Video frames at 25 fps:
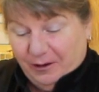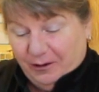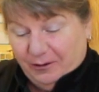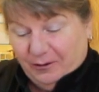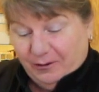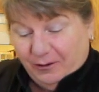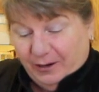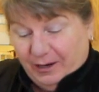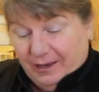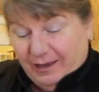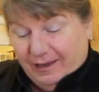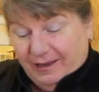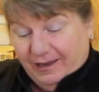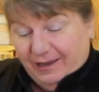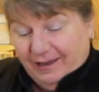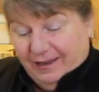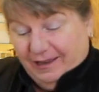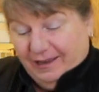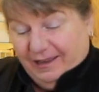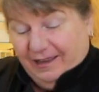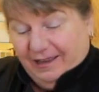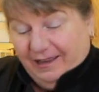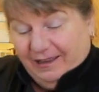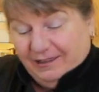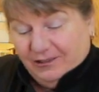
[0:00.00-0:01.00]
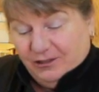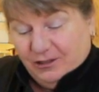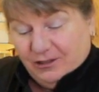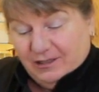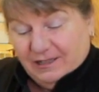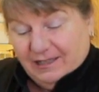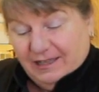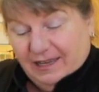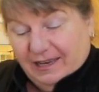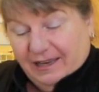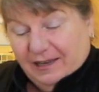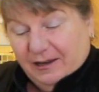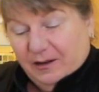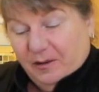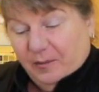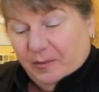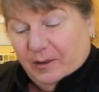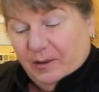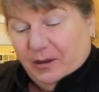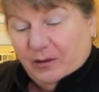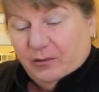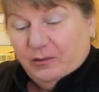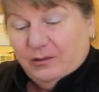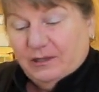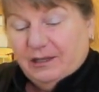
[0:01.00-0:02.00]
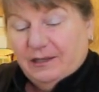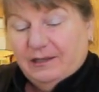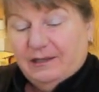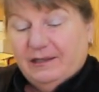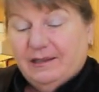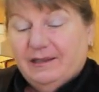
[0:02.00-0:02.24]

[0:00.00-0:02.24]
hungry just thinking about